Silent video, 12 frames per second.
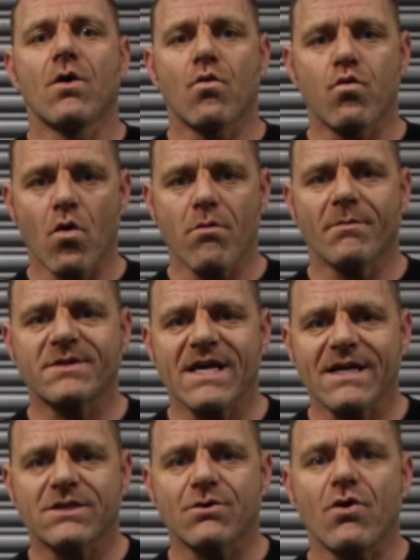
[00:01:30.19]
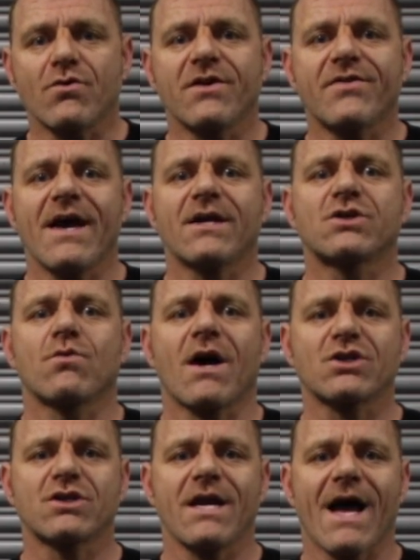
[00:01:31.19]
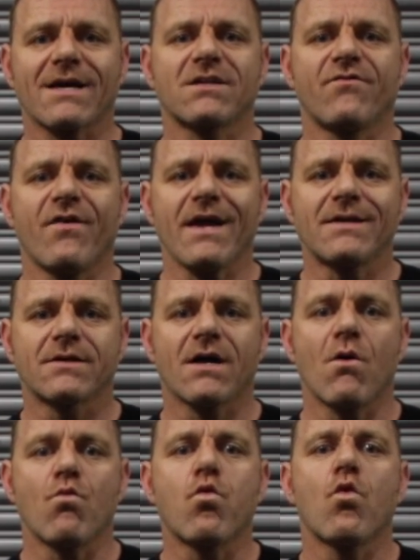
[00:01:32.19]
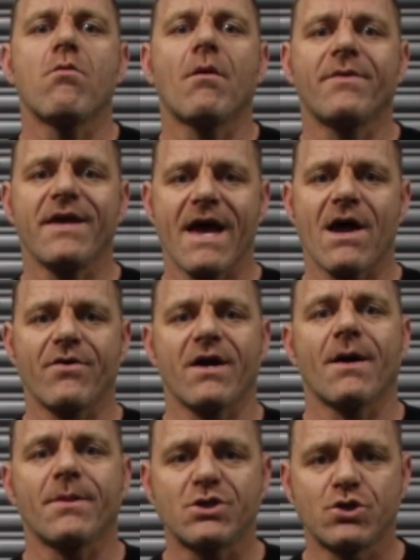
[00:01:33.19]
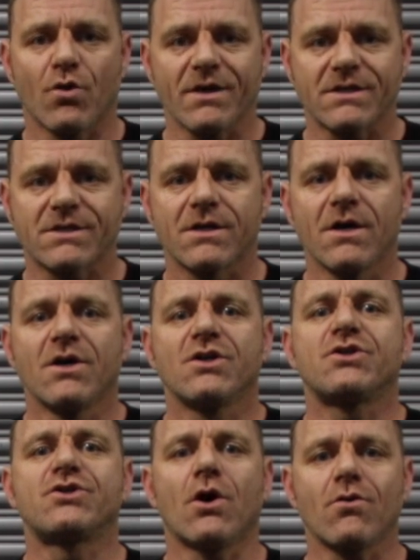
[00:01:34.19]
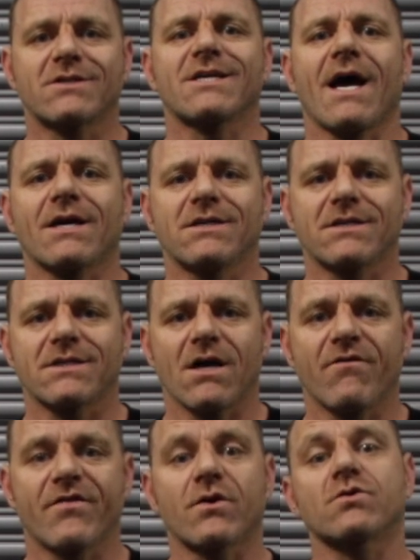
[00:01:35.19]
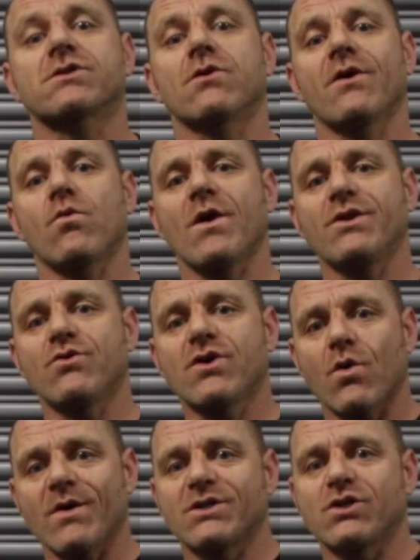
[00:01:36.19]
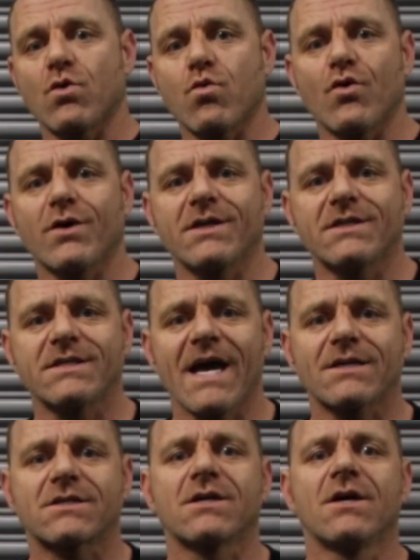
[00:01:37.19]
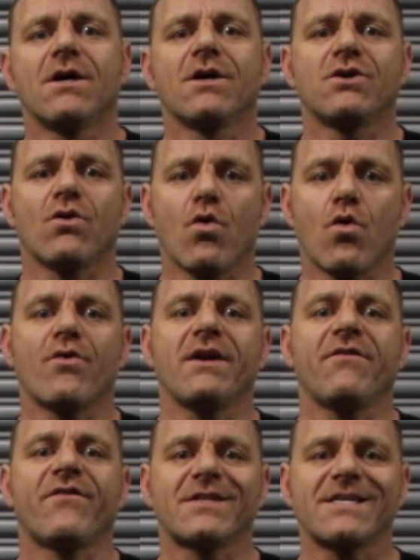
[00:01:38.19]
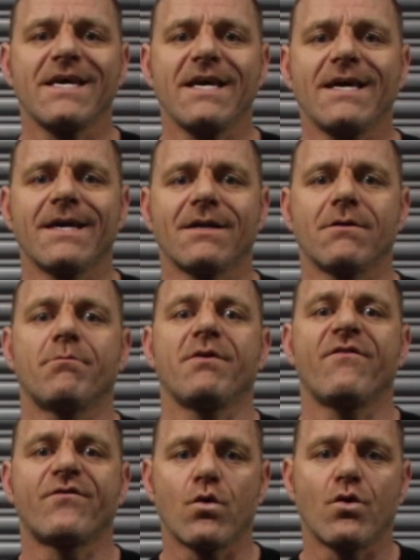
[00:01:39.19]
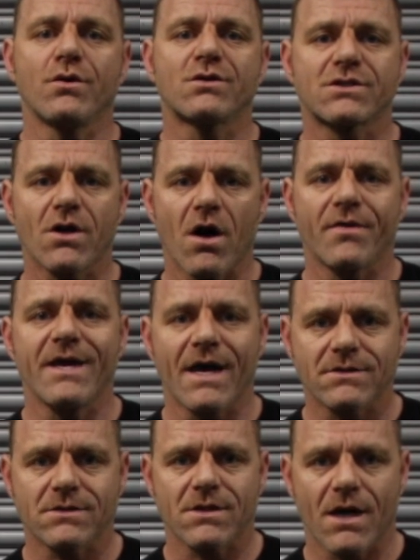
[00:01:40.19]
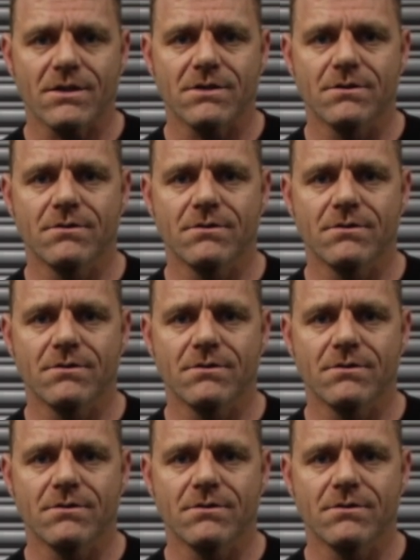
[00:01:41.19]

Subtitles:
warm-up sets are only there to actually activate and warm up the area and the joints. Don't tax yourself so that when you go into your working sets, you're already fatiguing before you start the exercise.